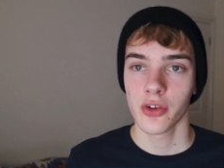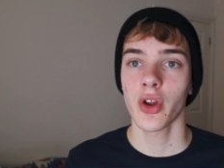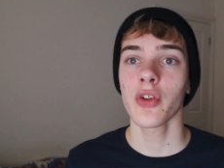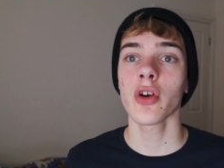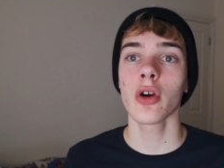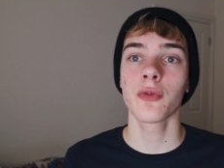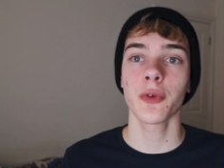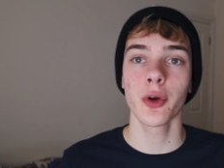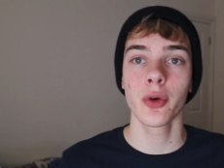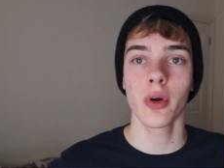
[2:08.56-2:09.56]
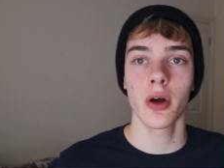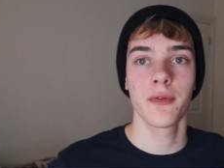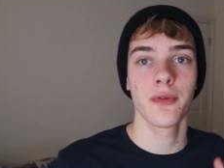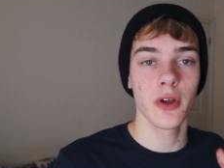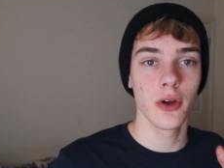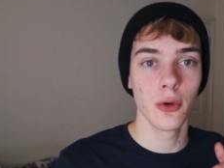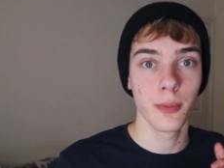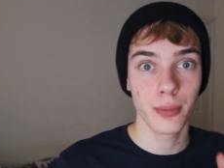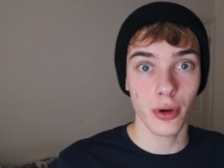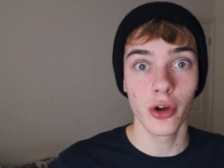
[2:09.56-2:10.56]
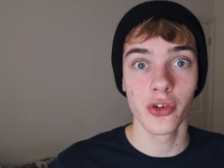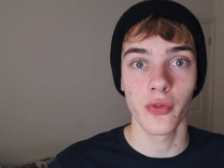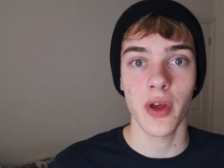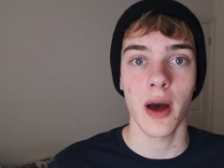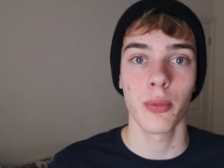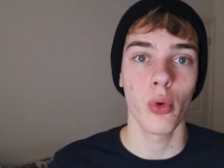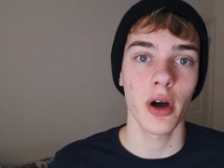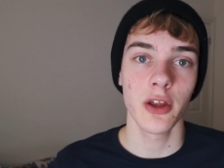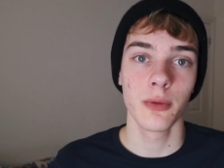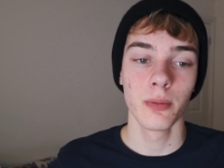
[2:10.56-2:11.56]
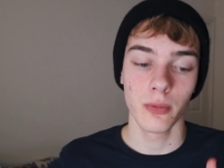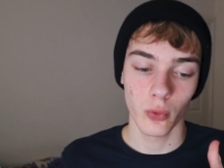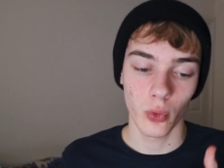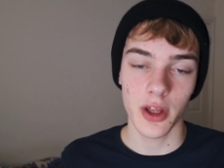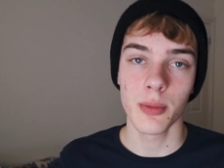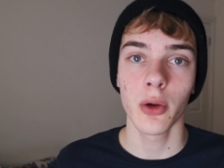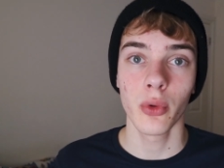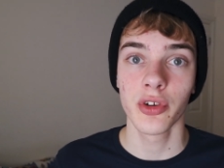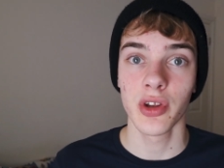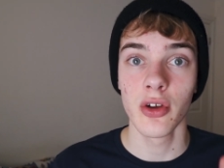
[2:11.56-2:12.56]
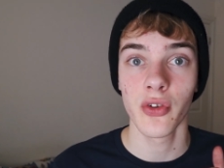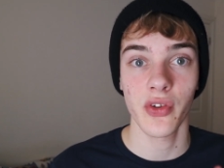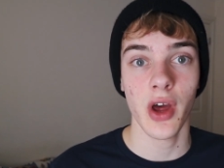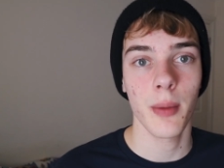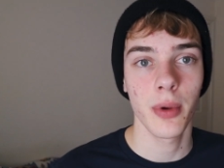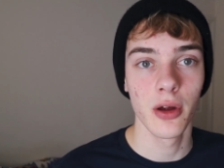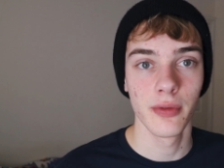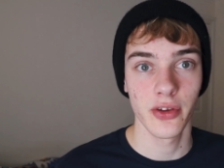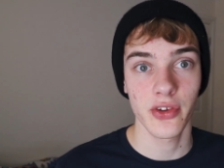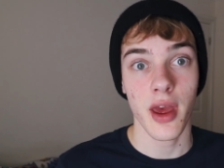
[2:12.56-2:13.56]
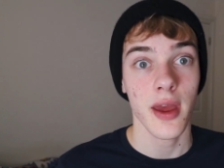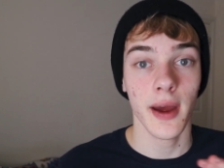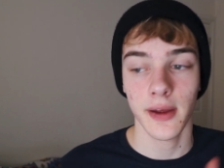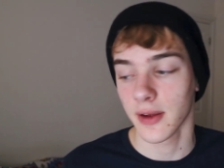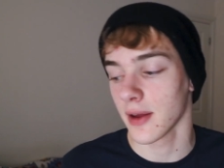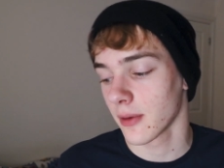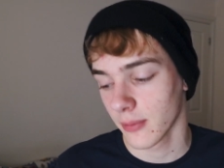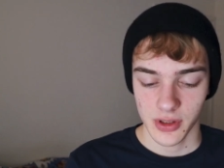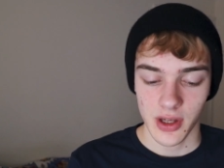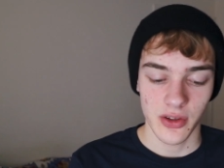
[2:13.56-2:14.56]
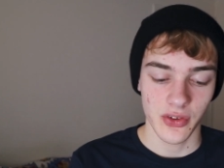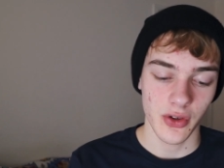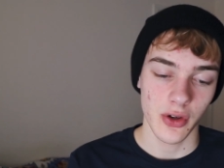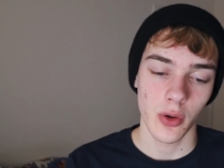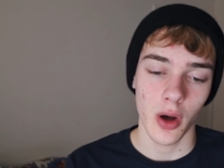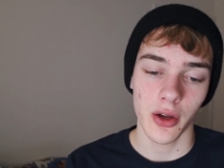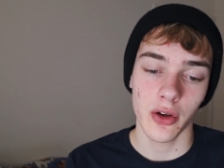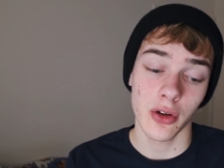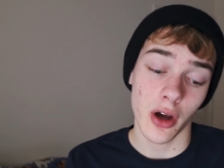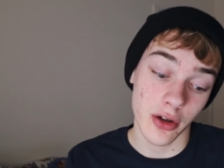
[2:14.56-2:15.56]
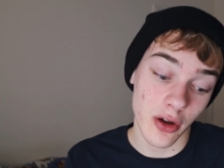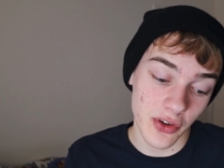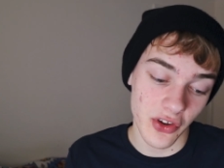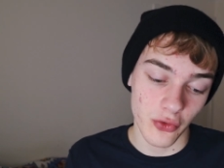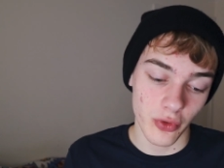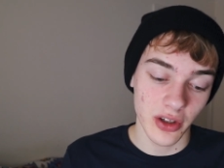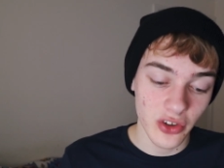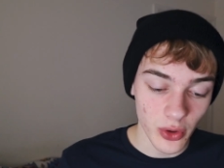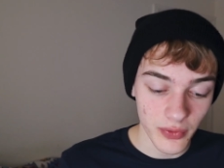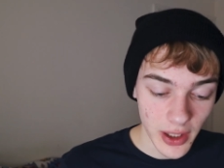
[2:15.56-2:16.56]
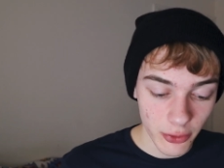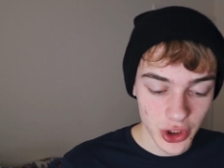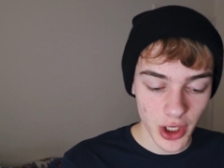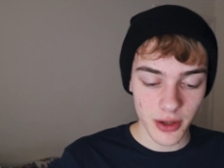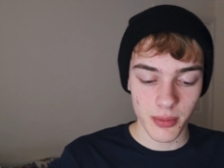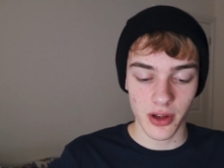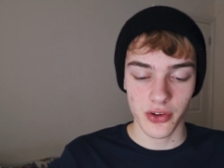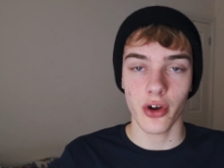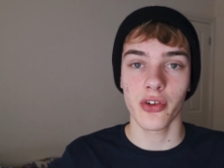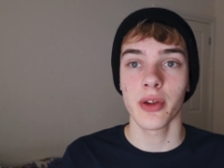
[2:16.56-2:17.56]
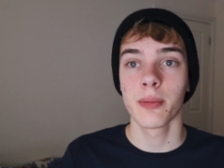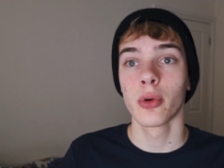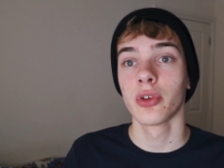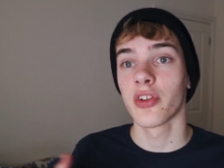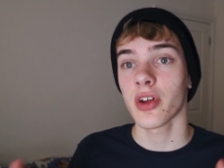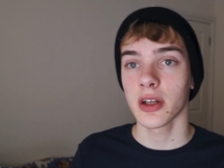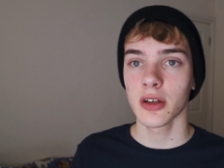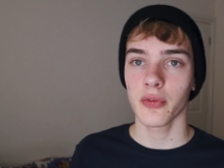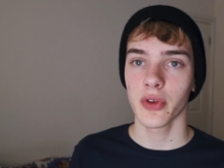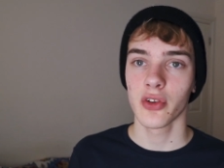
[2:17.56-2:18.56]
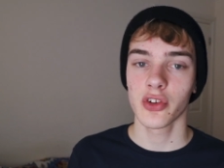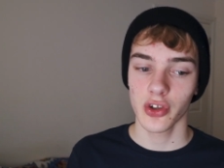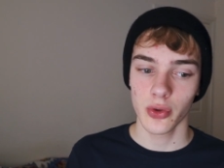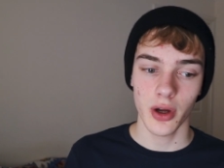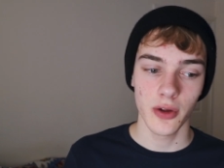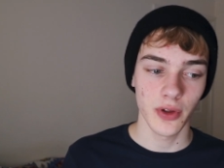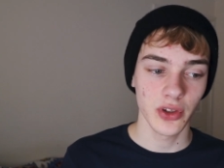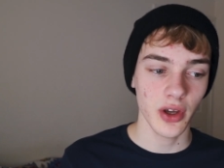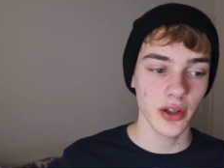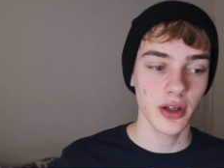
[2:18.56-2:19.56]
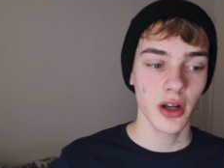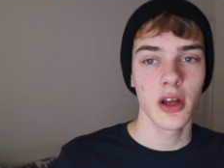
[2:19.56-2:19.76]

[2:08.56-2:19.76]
So let's go through a few pros of the app, why you might want to use this app over, say, Anki. Okay, so I know this isn't really to do with language learning, but it's got a simple design. Nothing is too overdone.